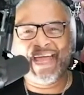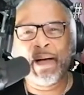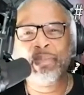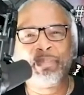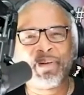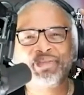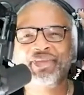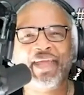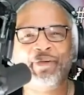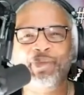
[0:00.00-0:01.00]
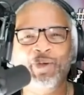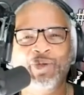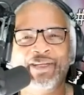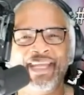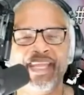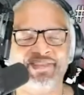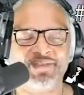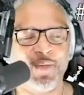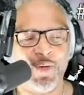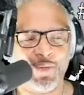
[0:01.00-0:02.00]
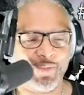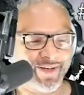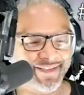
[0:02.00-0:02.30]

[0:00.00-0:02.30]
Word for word: I'm a person that worked with kids aura.